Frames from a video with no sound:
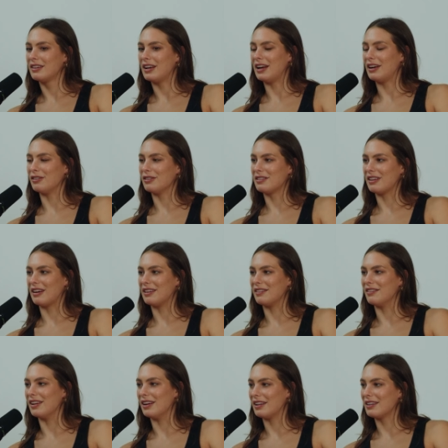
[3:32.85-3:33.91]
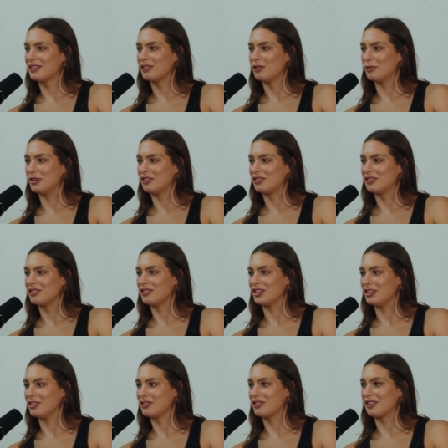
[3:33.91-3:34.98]
outside of that, so much has
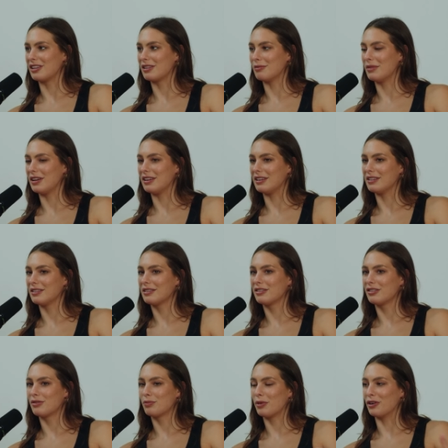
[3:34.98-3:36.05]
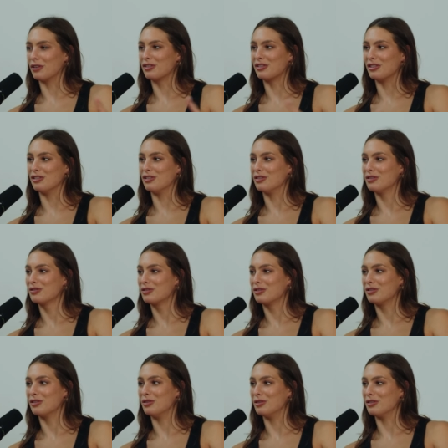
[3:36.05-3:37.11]
changed. My just personal
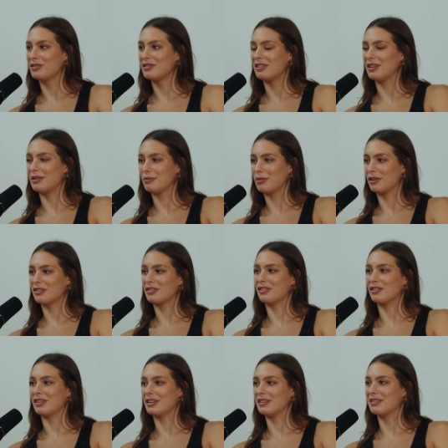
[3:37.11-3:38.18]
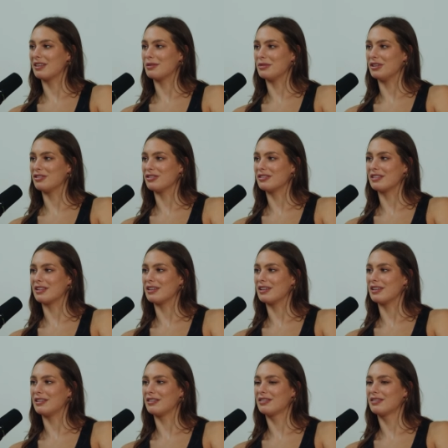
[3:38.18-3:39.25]
goals and personal things that I'm interested
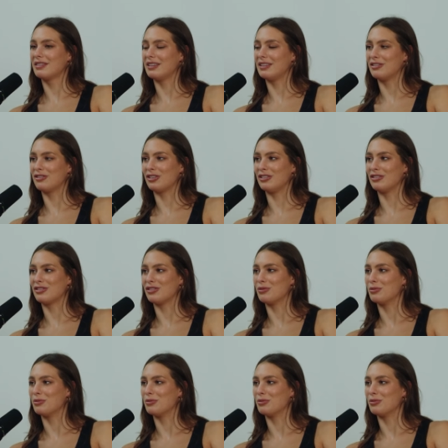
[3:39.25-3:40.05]
in has changed so